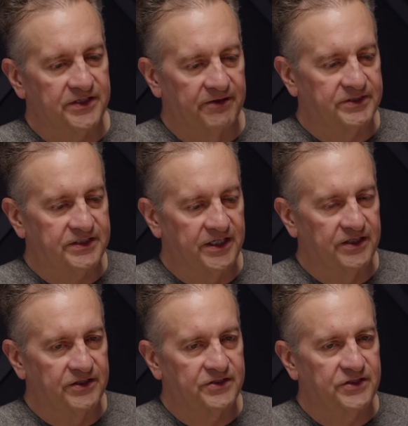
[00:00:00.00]
I would
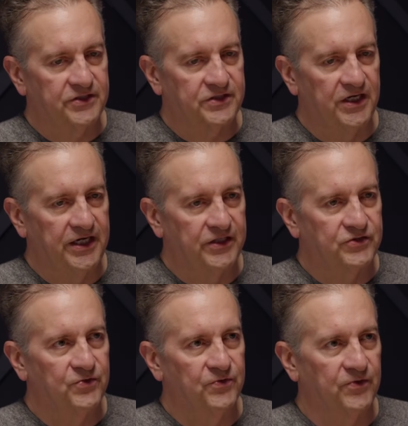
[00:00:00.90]
say this is a
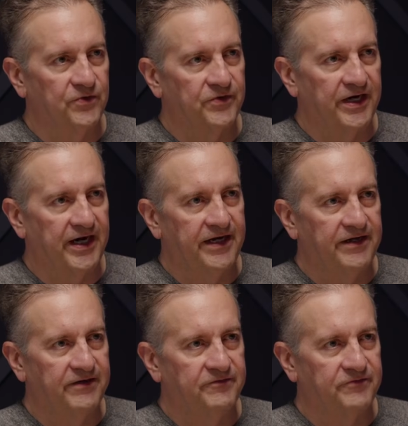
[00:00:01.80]
tool that I
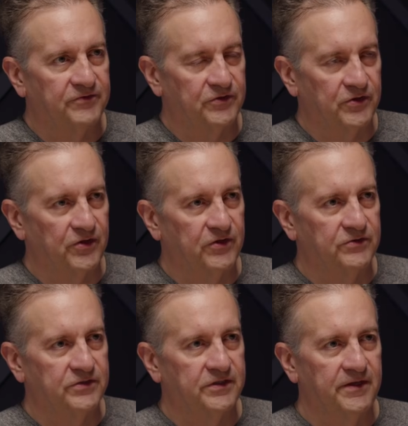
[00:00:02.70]
have
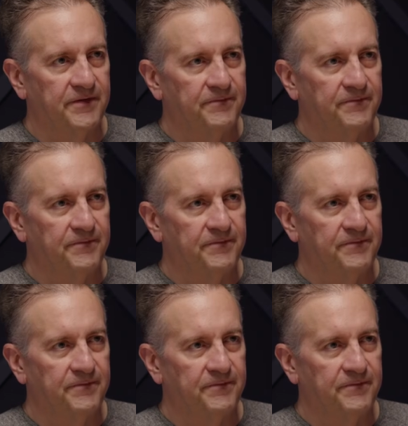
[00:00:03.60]
learned